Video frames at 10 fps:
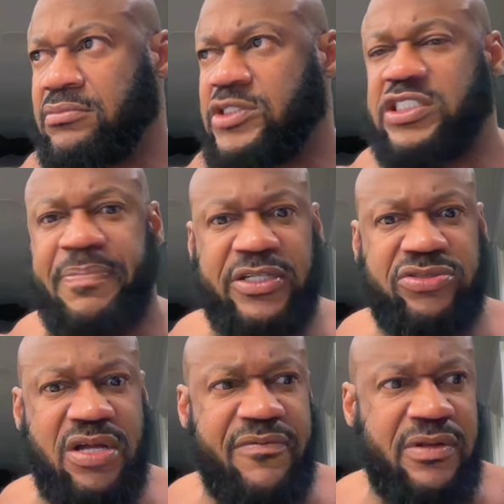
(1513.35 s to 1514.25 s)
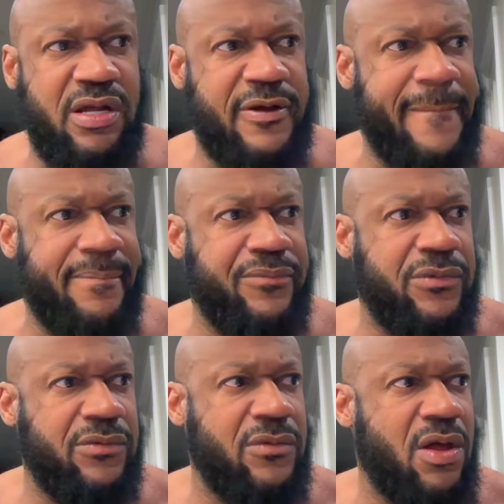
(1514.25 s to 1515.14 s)
This is the best you ever looked.
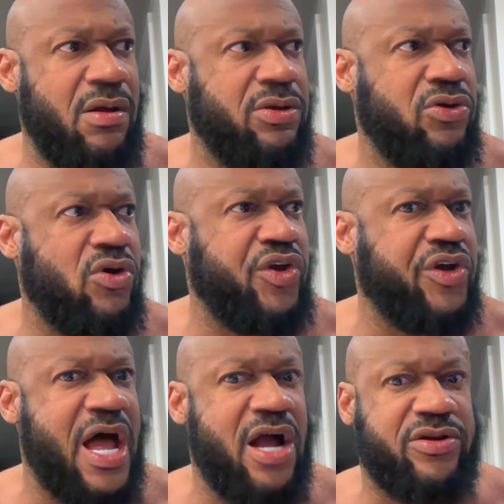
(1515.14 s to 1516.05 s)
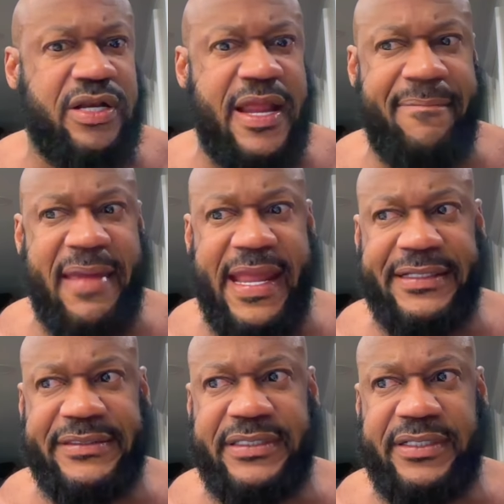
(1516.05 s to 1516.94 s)
You go to your doctor, they're
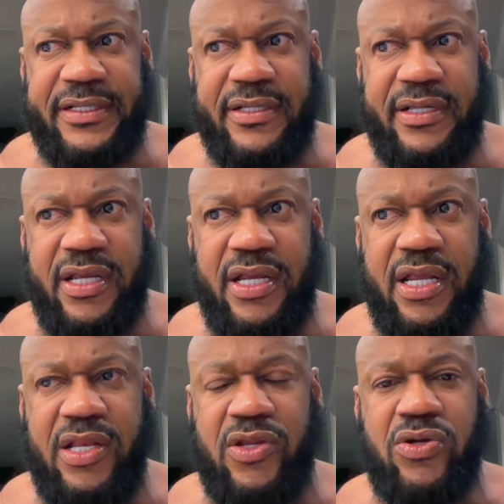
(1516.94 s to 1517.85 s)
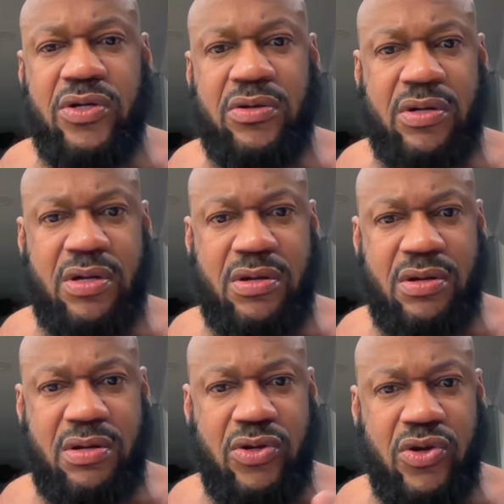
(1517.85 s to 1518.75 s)
amazed, and you're
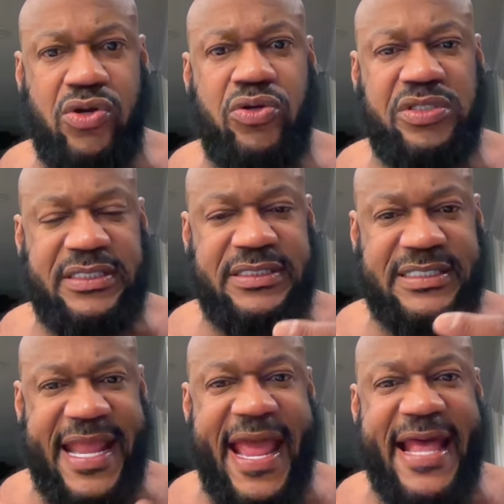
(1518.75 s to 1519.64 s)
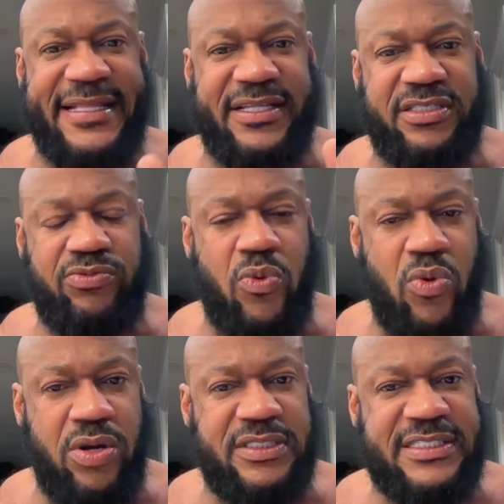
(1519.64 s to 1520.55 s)
you're using uh, the, the
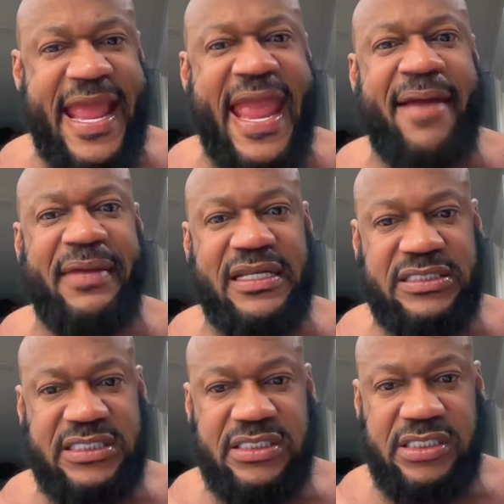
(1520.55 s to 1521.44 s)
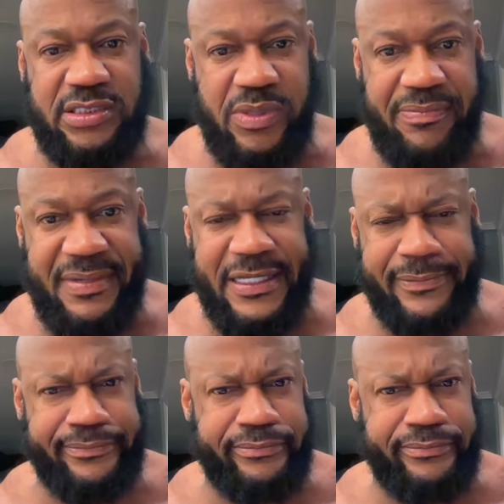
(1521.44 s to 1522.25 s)
word scam in a sentence with me.